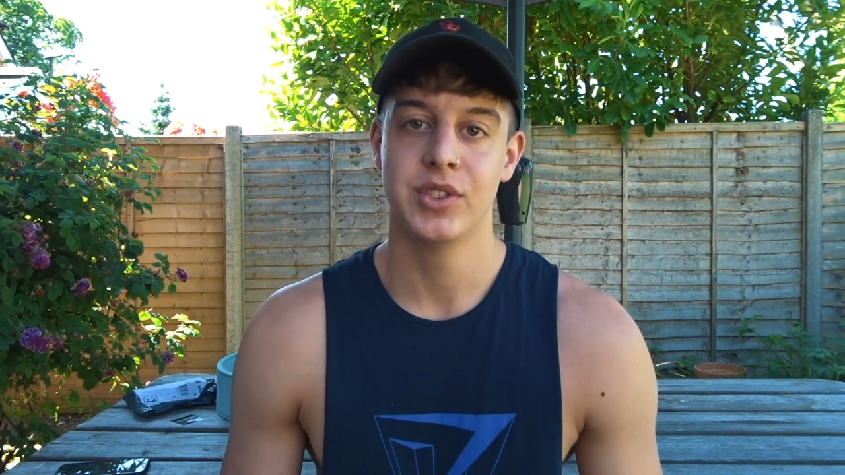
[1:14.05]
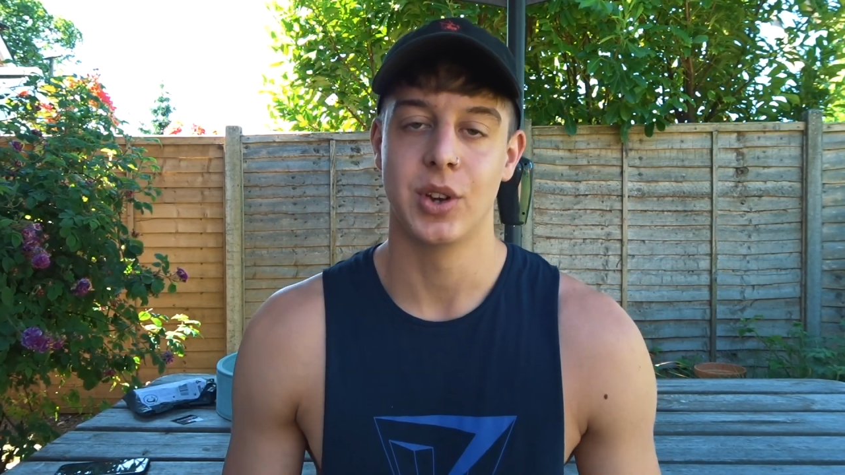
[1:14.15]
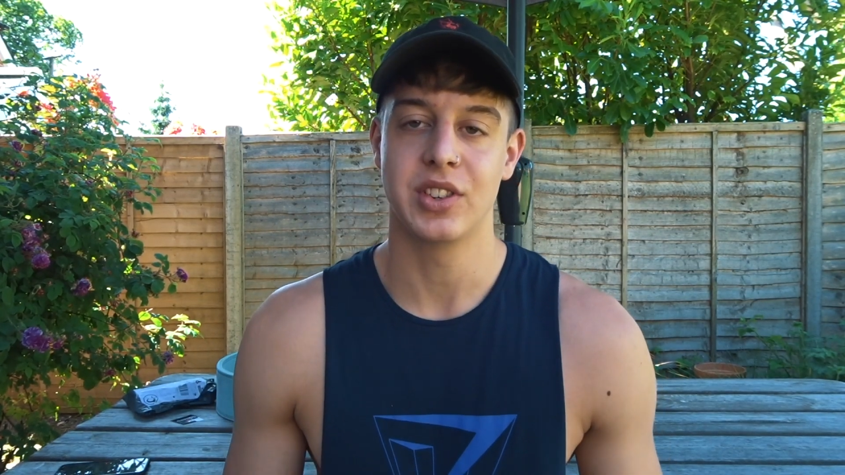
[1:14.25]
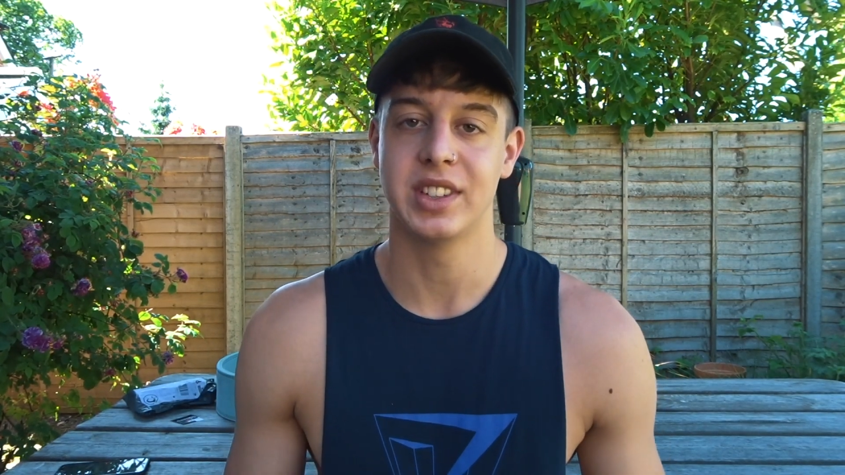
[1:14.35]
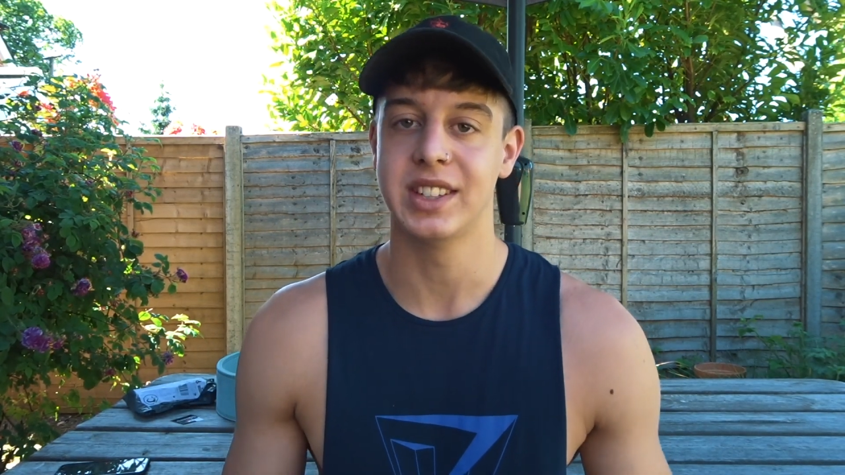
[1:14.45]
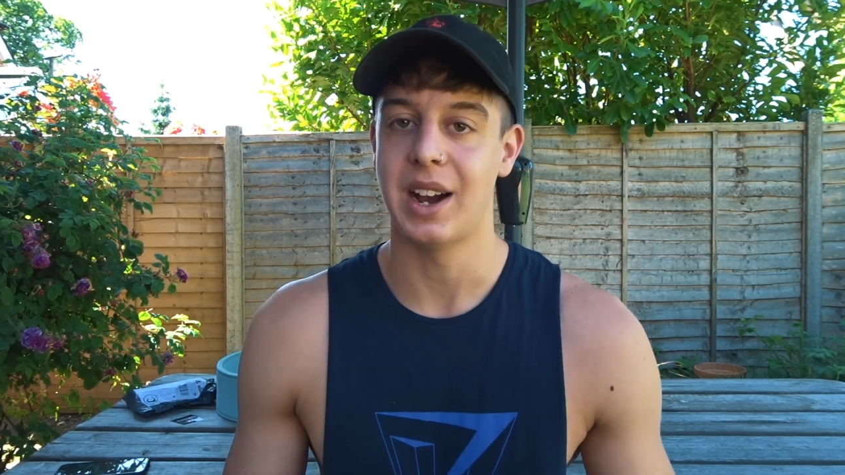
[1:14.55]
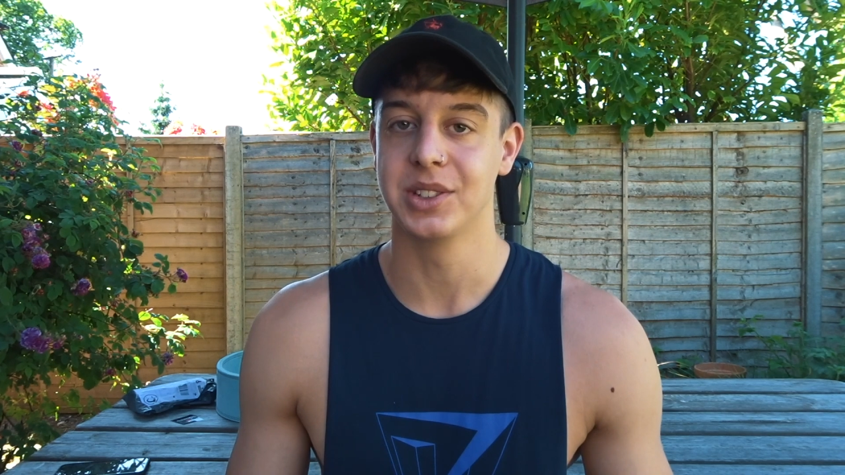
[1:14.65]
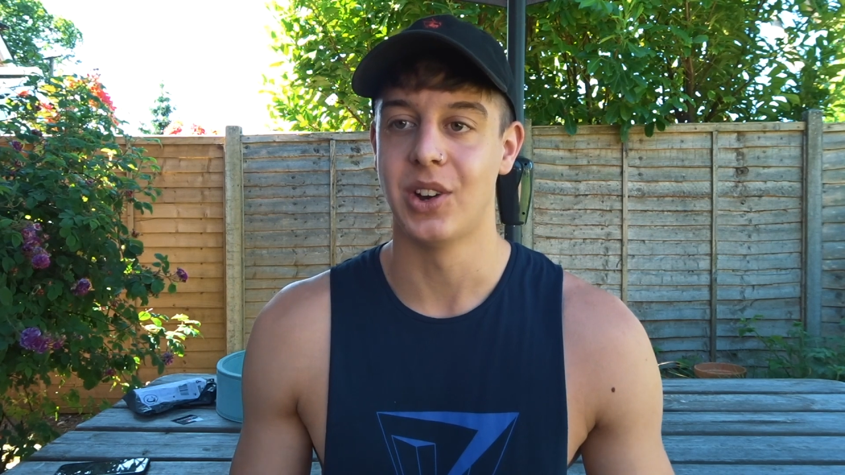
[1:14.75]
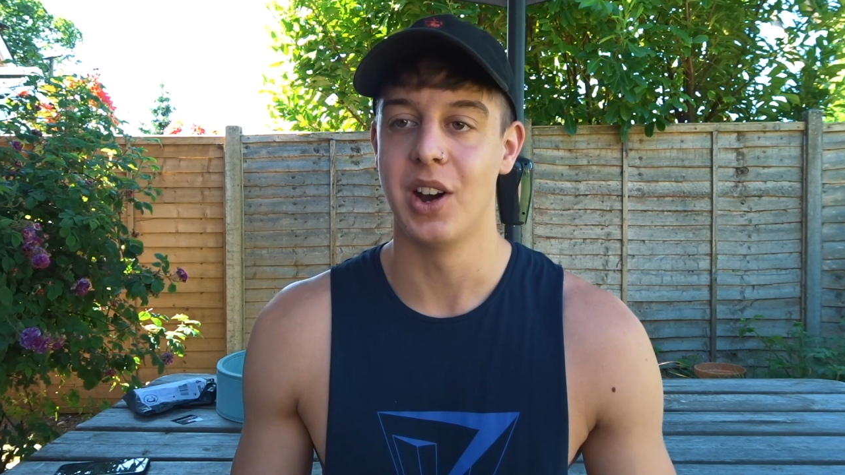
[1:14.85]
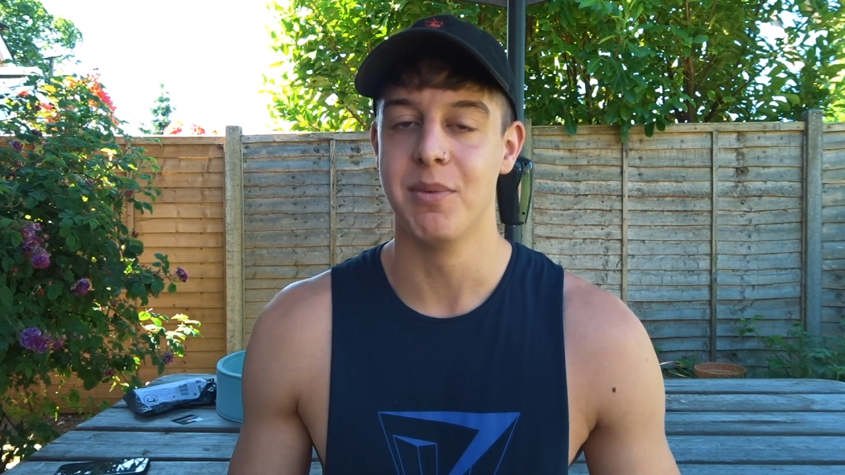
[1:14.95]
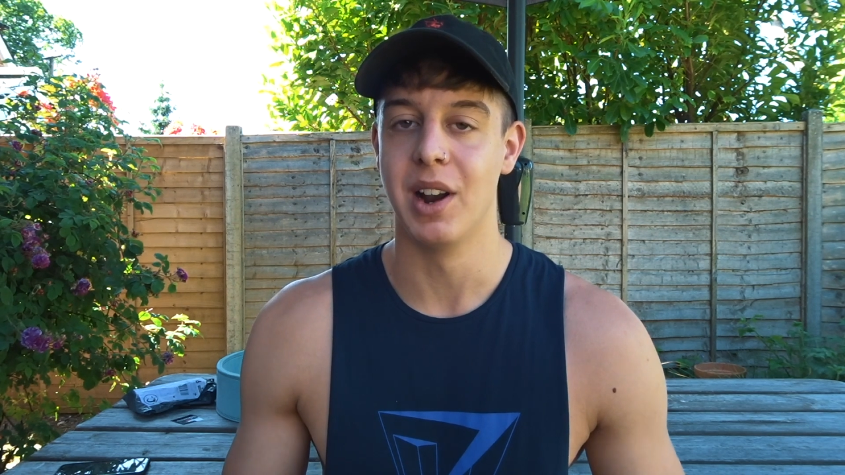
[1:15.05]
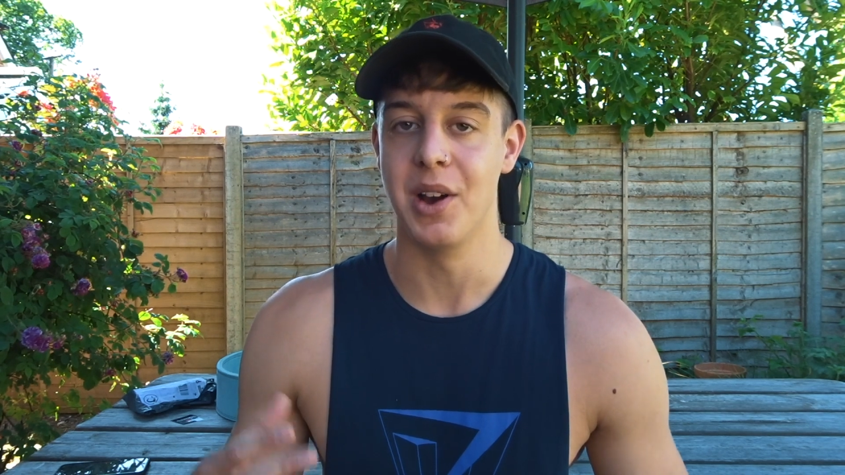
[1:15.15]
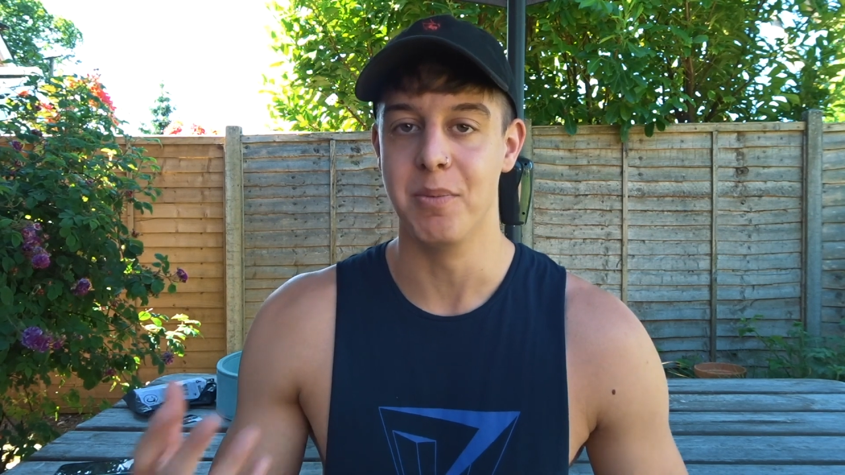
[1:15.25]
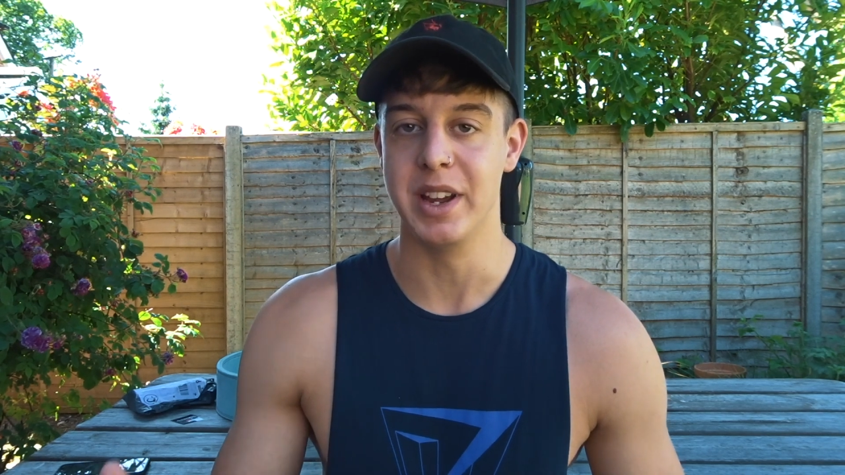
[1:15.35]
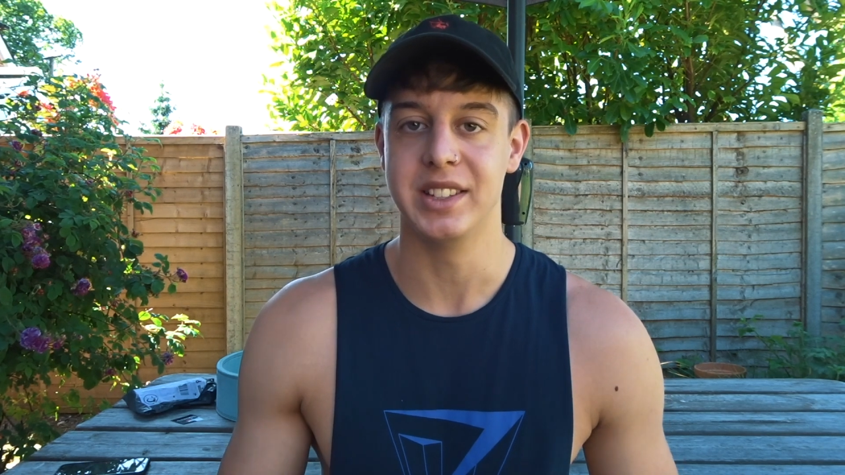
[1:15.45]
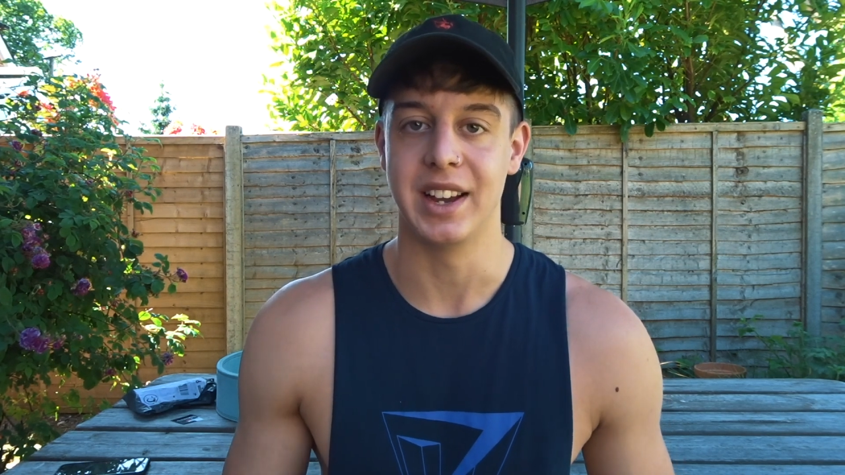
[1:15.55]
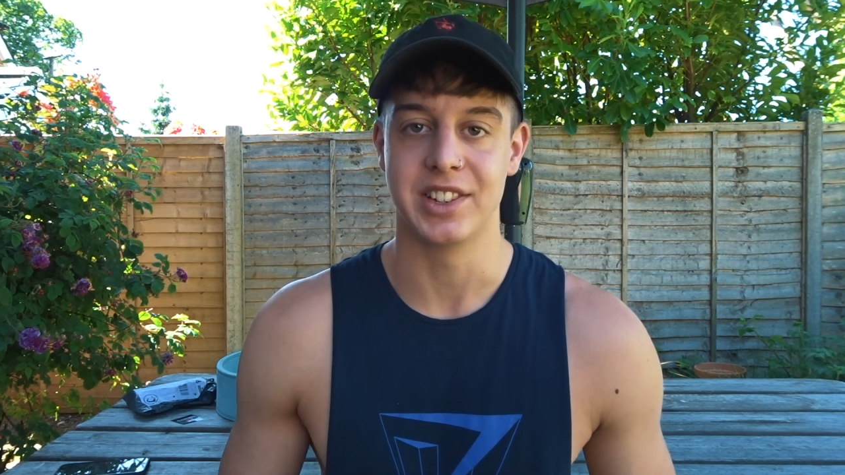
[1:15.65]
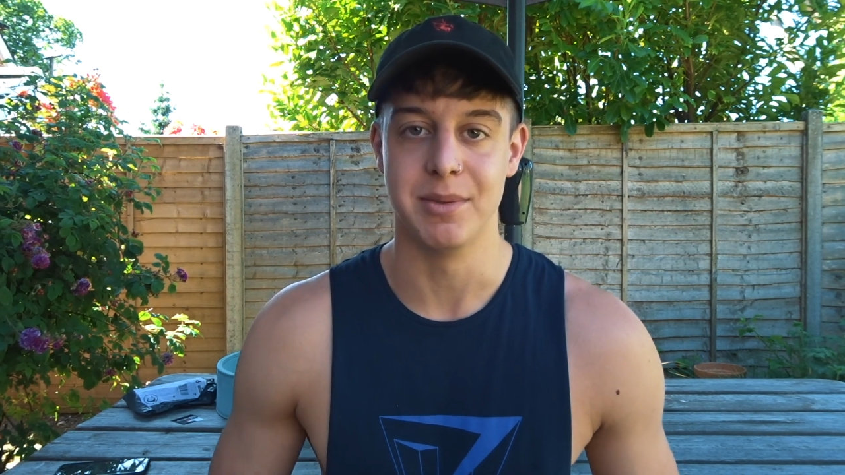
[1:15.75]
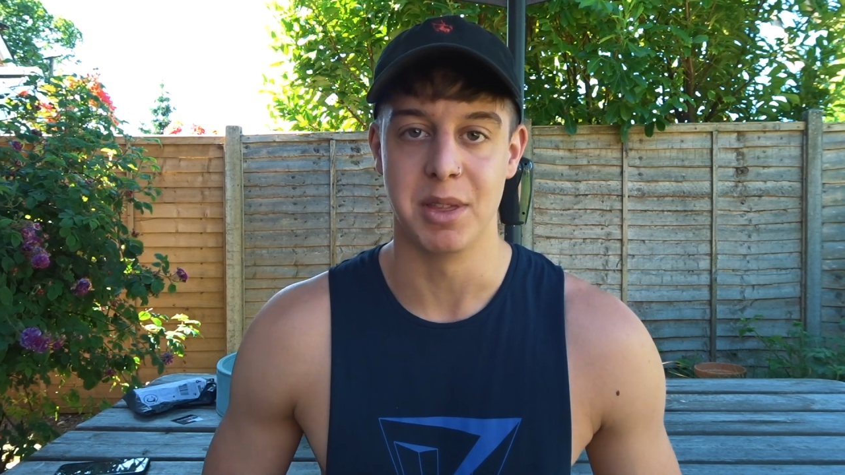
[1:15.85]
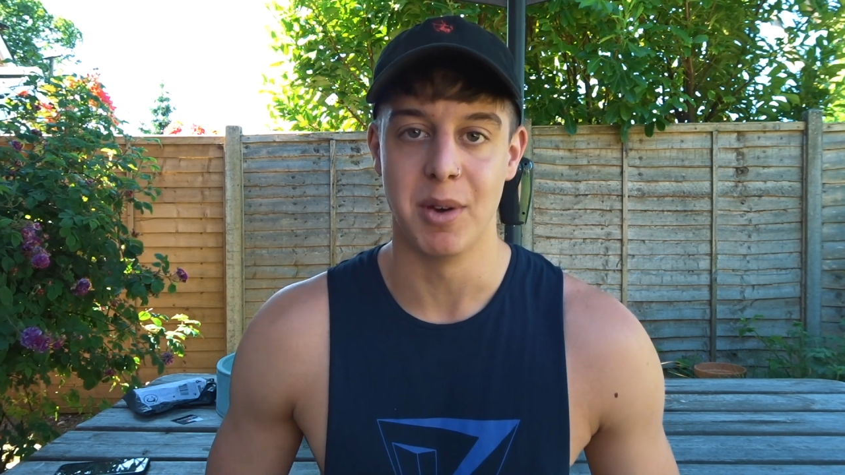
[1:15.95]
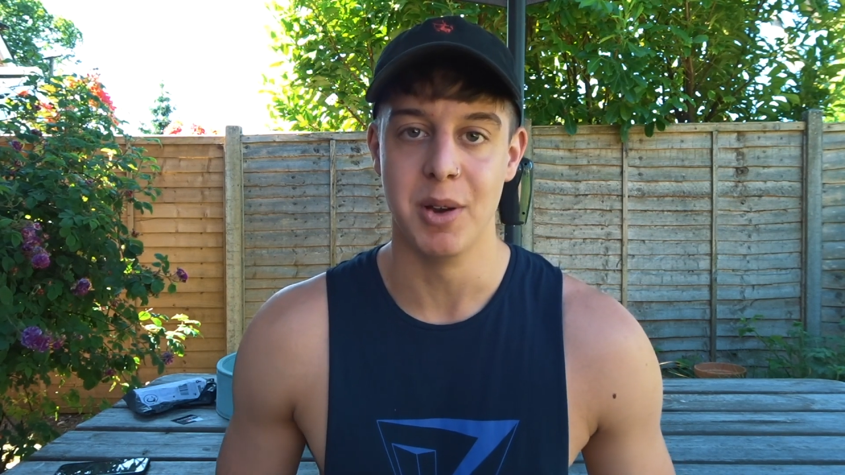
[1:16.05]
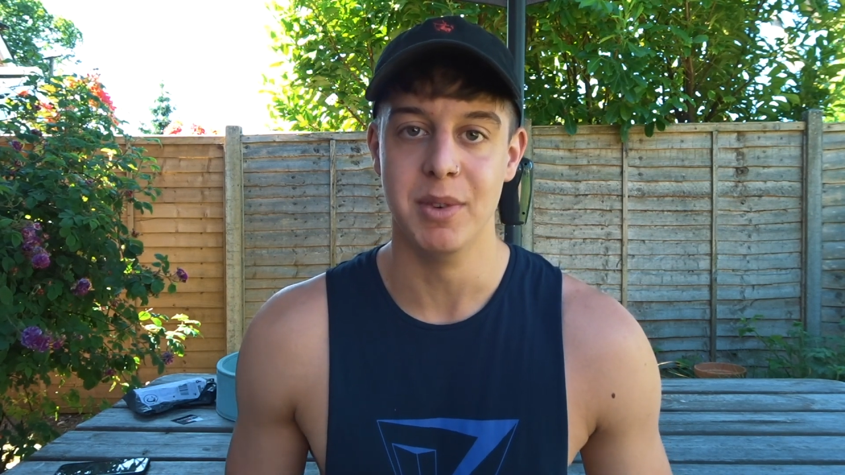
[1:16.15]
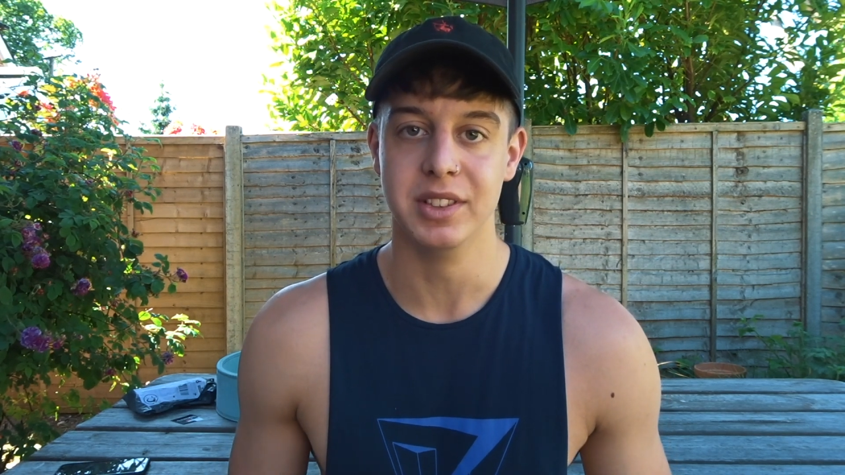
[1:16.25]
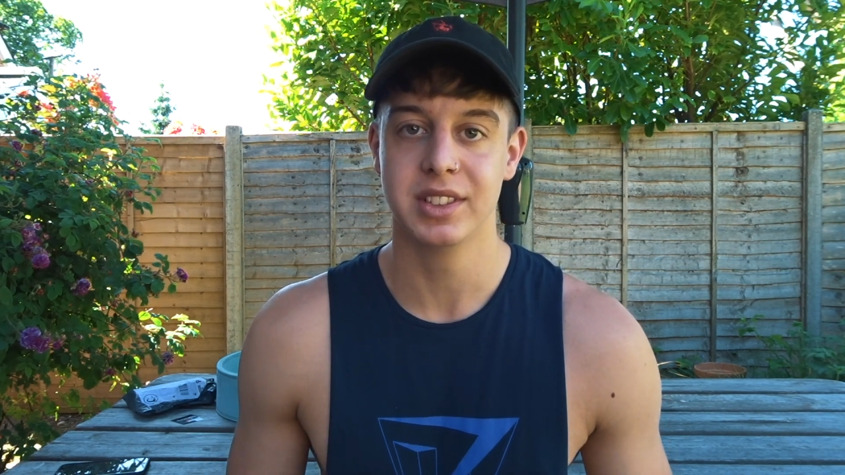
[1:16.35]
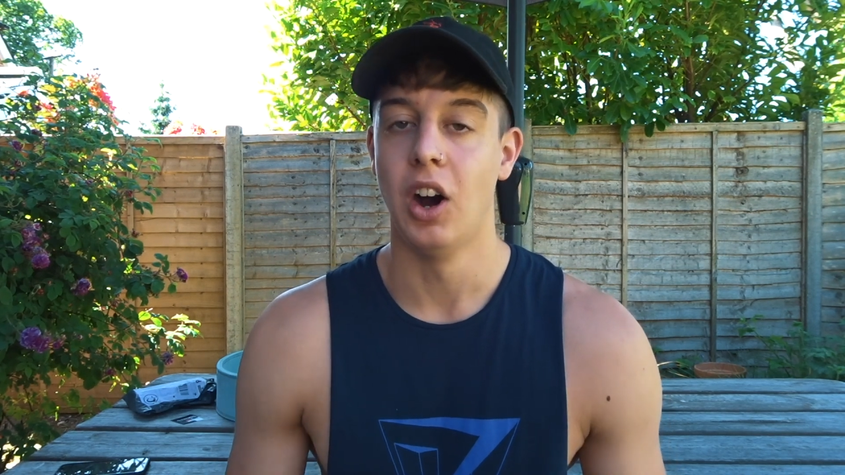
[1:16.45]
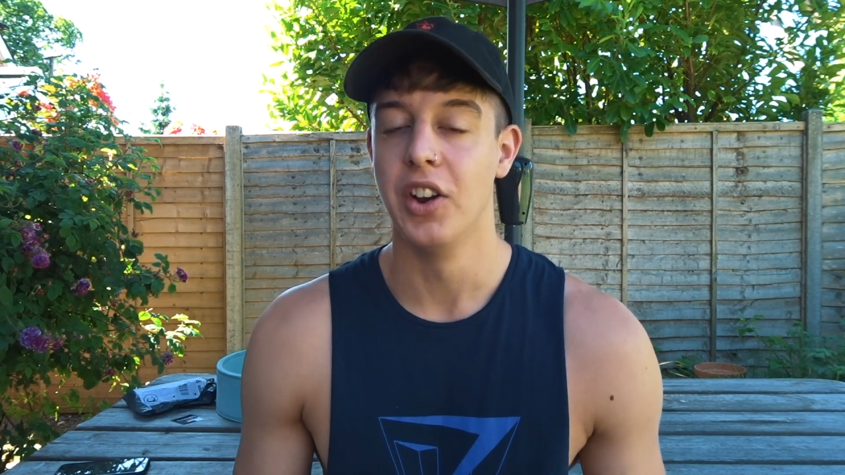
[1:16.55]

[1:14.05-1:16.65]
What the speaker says: So I actually sat outside my little BTEC gym at the moment.